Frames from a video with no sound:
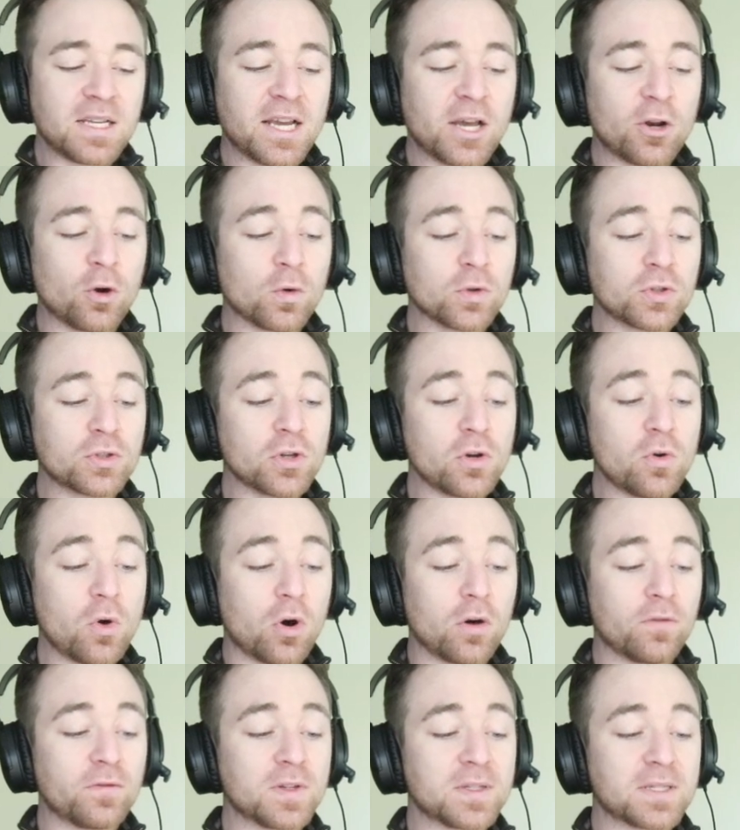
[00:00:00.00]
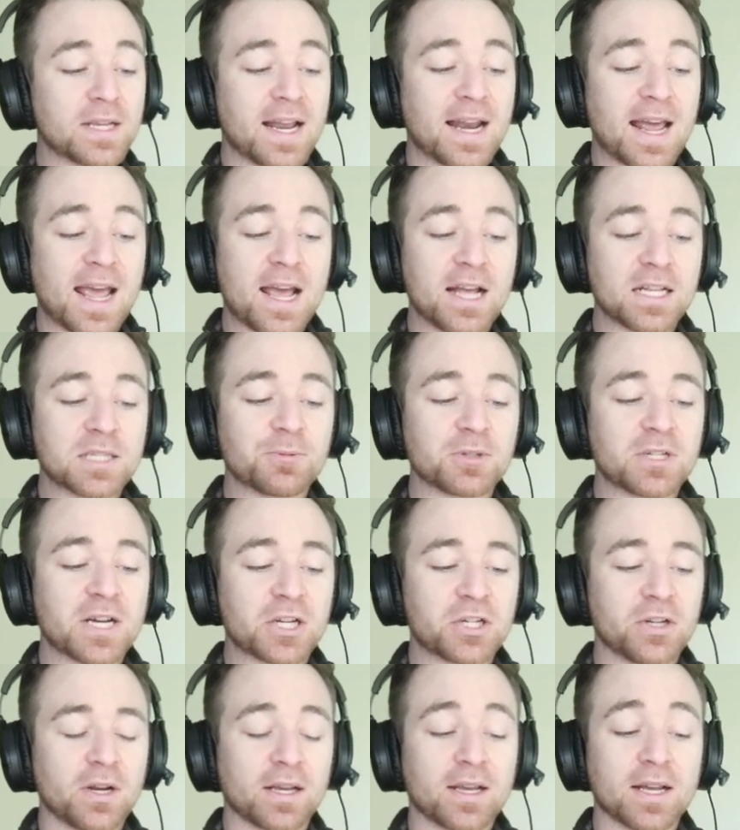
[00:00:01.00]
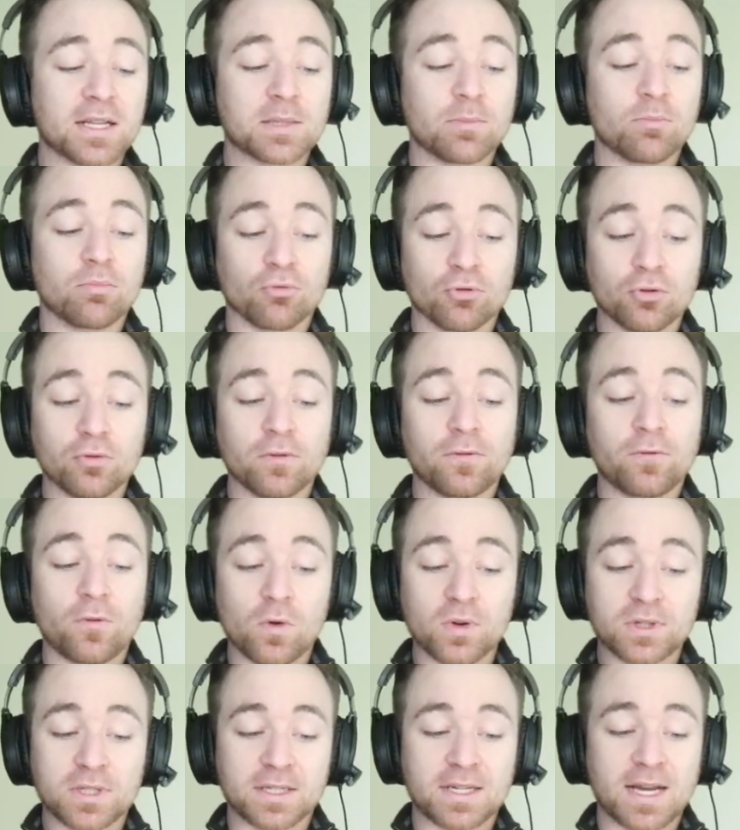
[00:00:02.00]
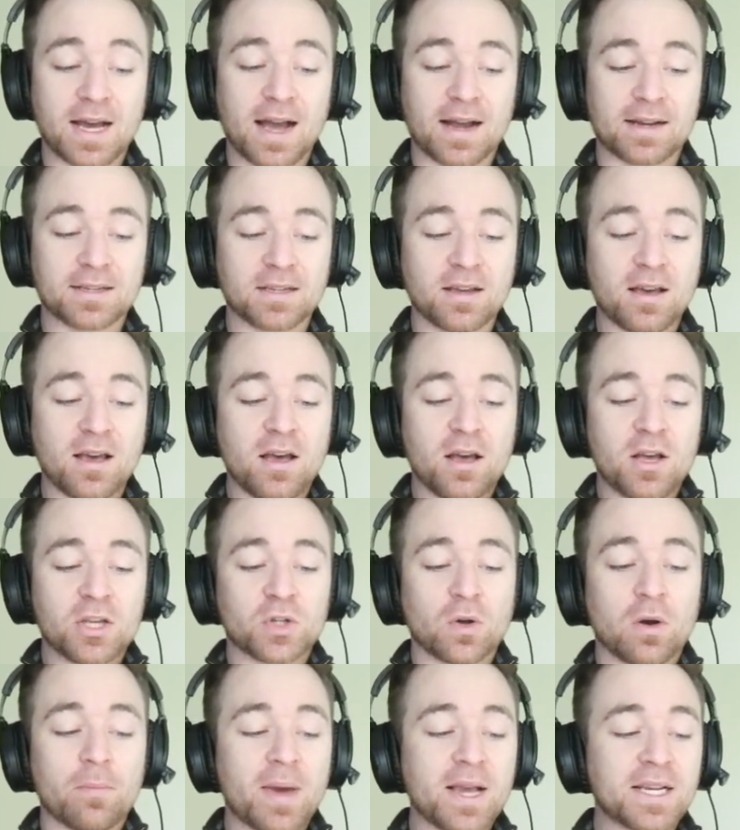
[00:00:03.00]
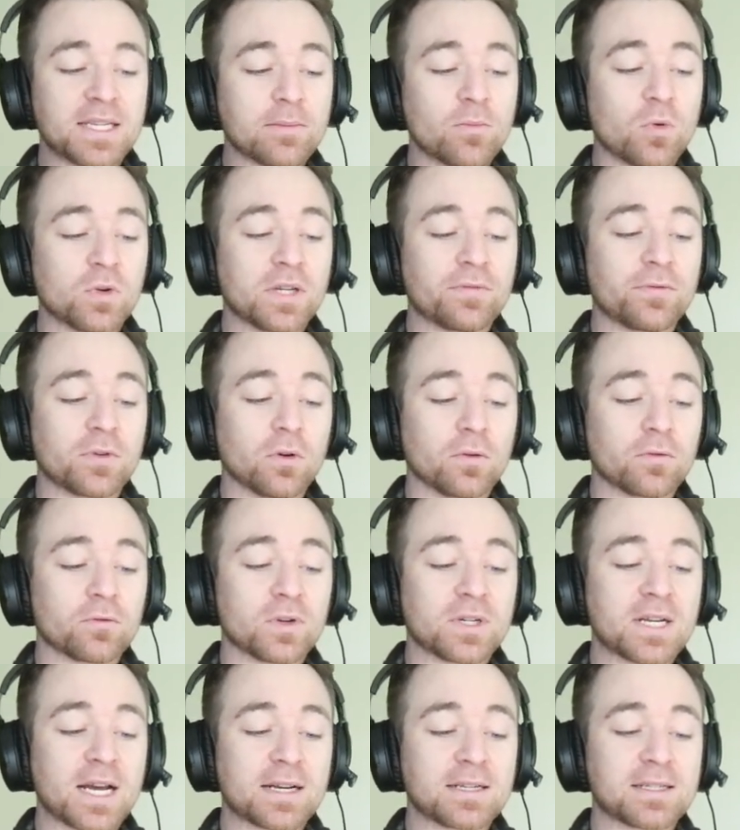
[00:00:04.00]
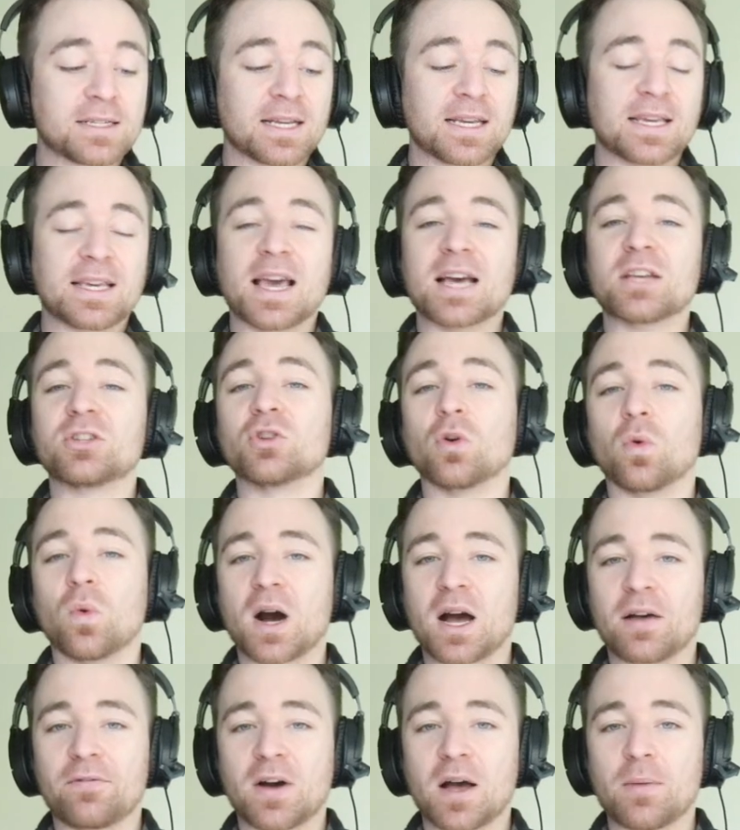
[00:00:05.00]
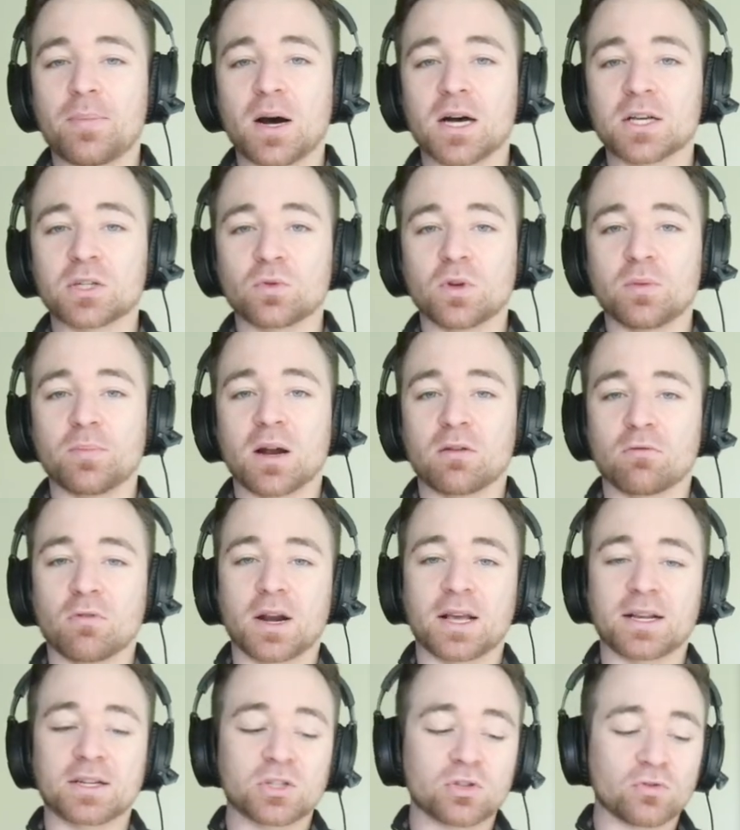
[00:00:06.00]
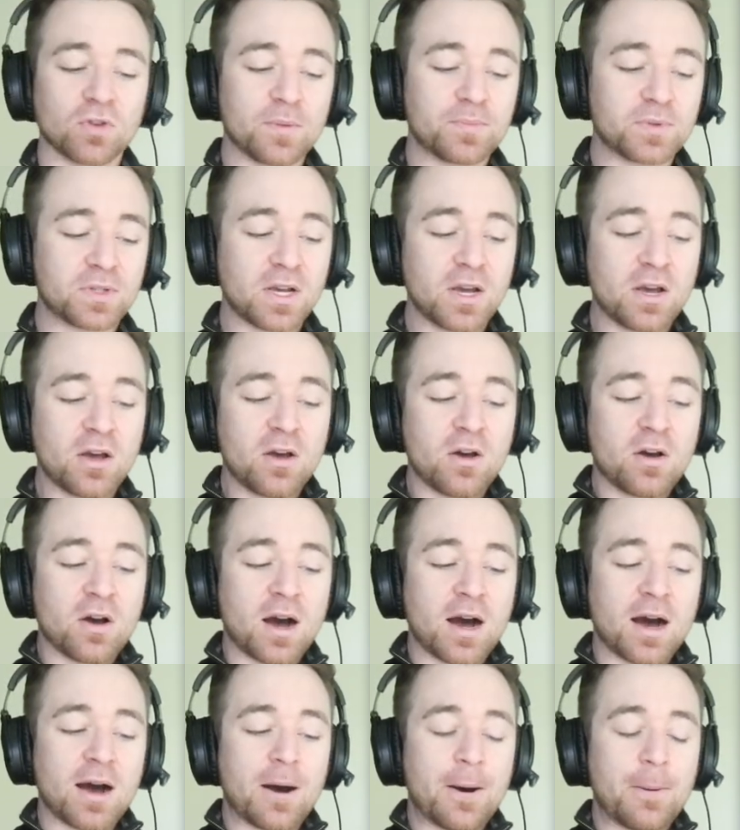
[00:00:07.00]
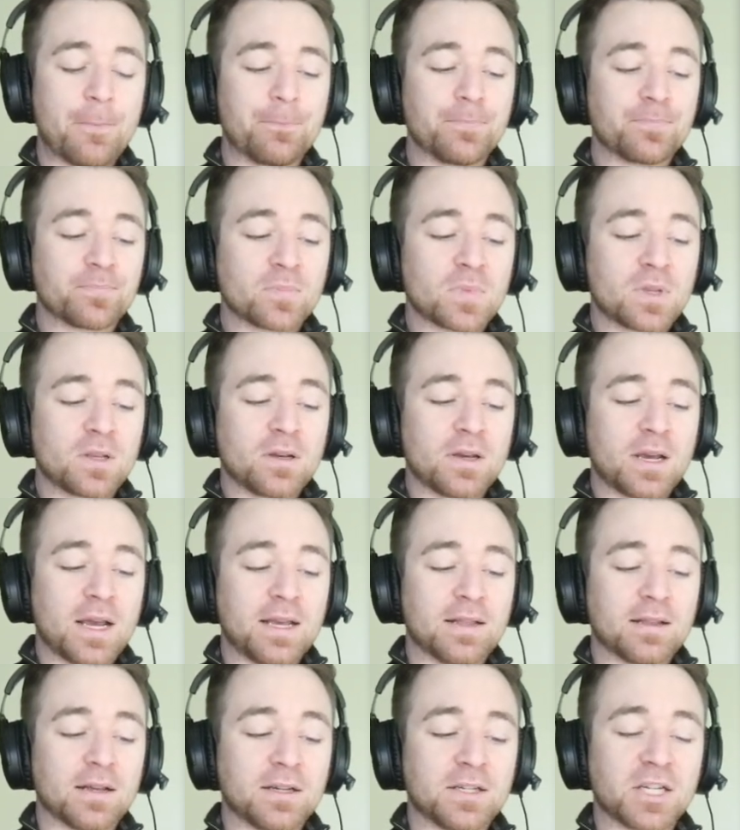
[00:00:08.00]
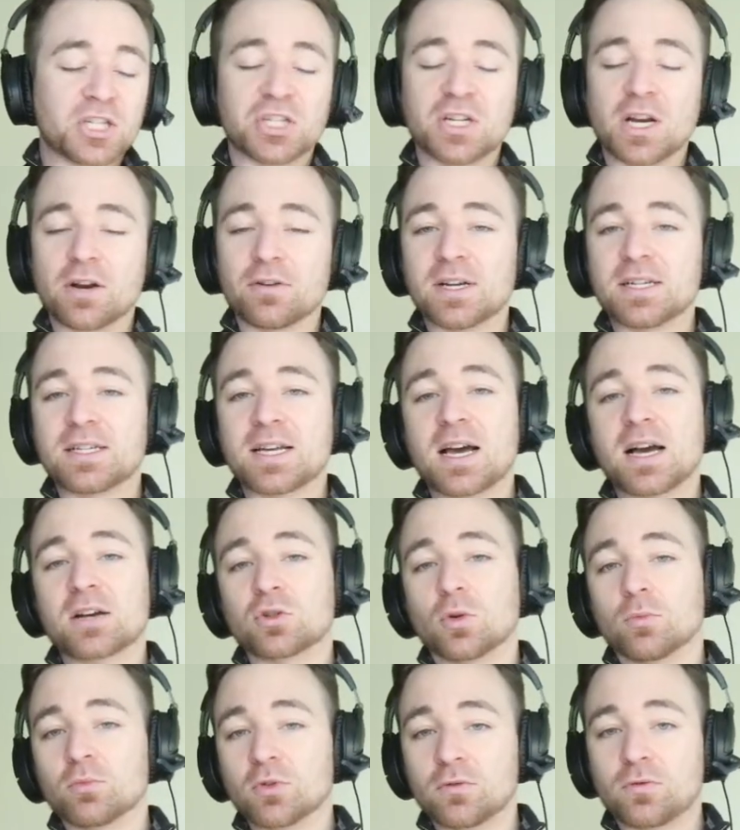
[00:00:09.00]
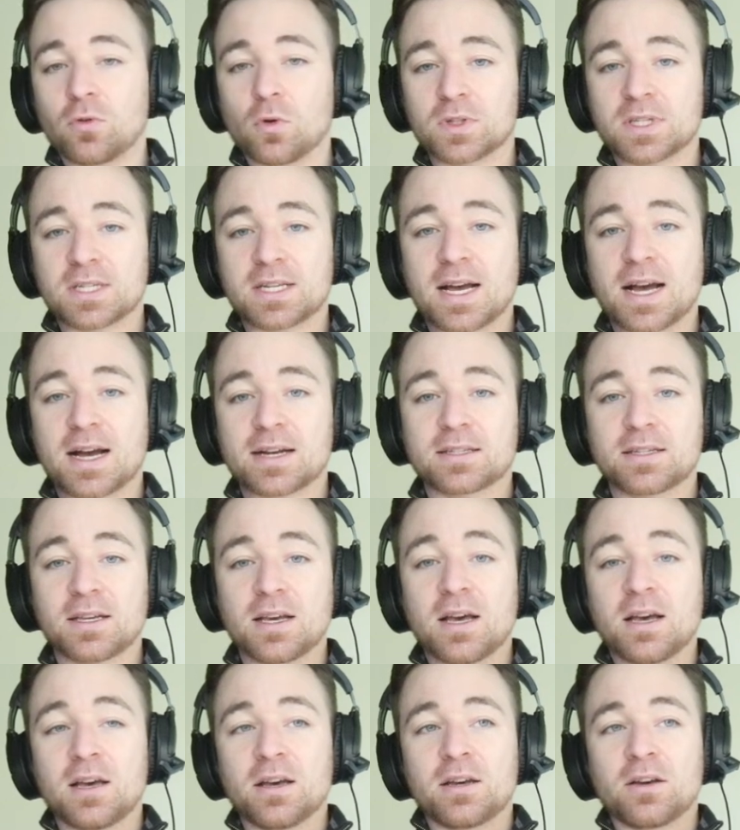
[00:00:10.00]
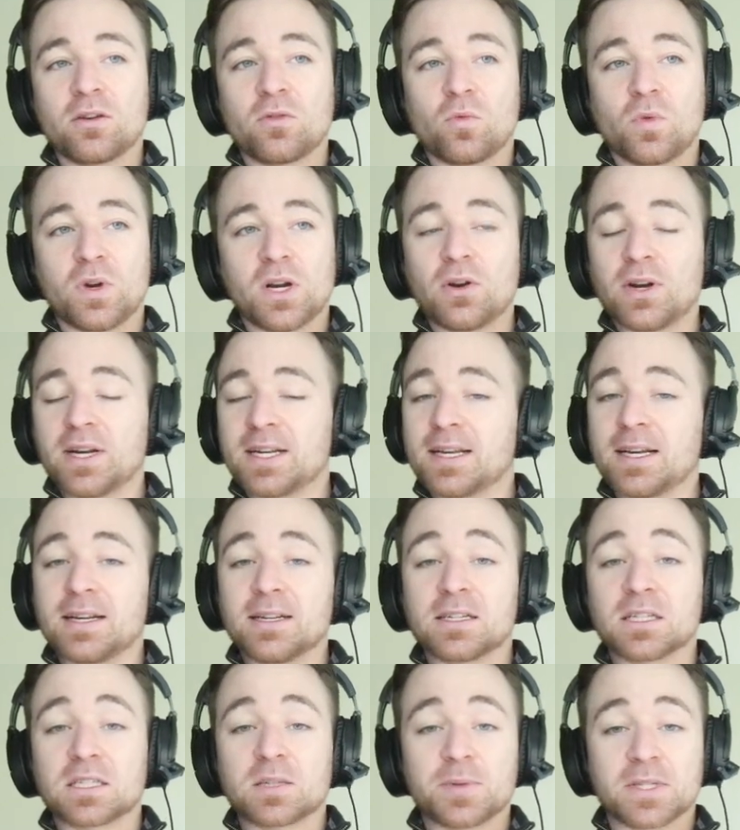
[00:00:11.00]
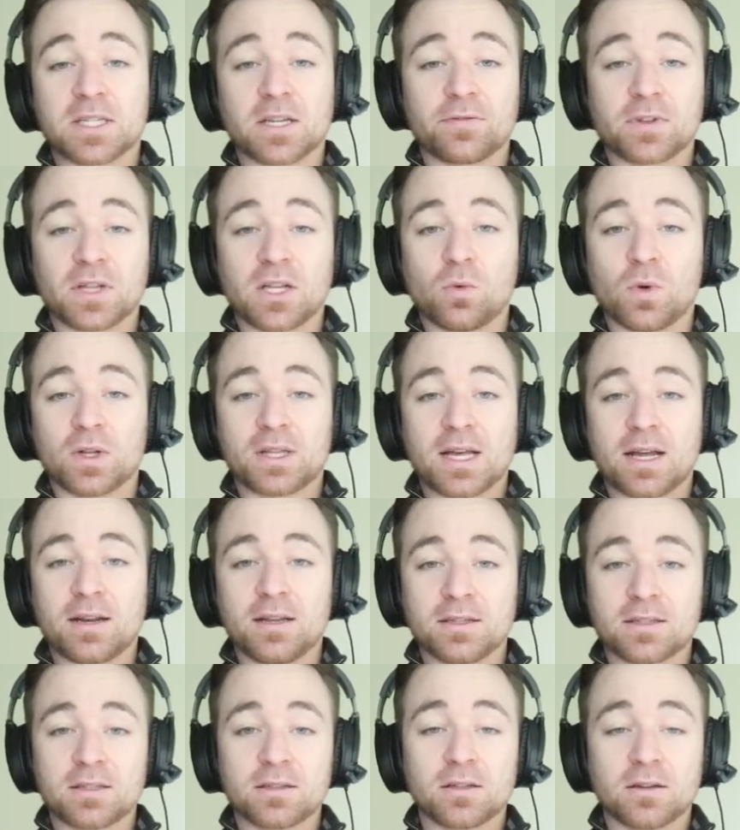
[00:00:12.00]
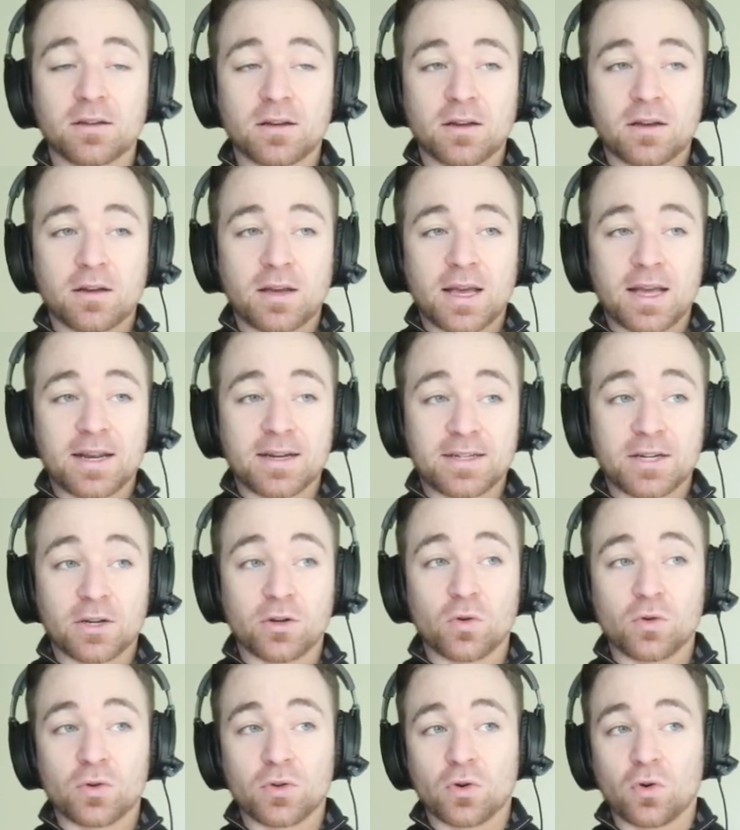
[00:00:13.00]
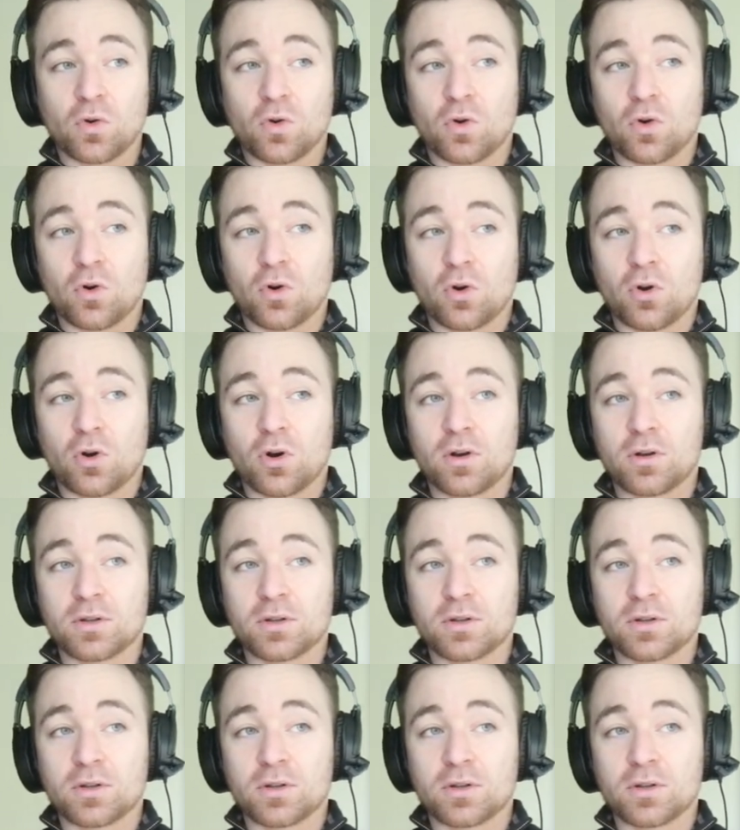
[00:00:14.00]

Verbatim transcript: It also offers enhanced protection against brute force attacks. So it makes it more difficult for attackers to guess your Wi Fi password by running scripts, um, either dictionary attacks or brute force attacks. We don't need to get into specifically what that is until your